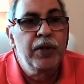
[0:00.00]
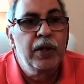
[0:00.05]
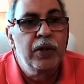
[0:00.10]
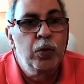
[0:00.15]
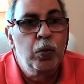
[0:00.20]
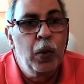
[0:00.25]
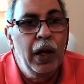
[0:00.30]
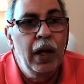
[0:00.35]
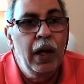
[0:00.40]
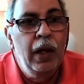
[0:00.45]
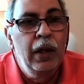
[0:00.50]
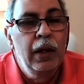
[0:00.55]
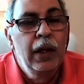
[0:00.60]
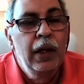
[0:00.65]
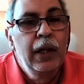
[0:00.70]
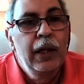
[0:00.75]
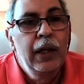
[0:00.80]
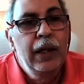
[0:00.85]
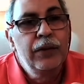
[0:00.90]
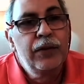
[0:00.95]
as well
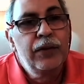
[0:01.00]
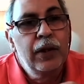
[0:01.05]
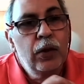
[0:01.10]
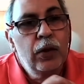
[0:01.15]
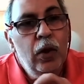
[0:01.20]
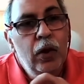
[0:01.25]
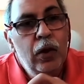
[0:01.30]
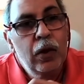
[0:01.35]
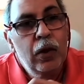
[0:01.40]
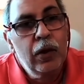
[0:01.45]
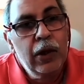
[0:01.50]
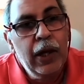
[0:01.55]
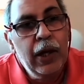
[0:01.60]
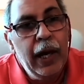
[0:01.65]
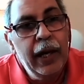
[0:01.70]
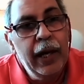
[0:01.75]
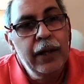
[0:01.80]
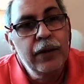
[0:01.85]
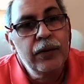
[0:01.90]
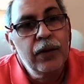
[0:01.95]
and say, look,
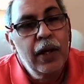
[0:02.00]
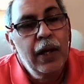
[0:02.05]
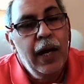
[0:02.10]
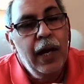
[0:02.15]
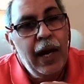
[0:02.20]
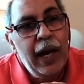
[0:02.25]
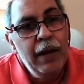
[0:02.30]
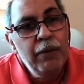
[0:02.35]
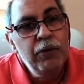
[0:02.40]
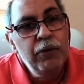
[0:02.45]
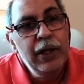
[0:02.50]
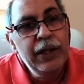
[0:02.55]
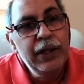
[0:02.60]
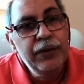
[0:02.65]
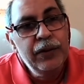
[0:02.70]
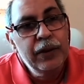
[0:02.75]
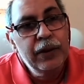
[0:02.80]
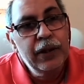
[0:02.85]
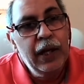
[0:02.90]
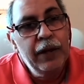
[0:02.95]
guys, I'm
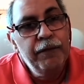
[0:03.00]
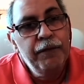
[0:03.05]
releasing that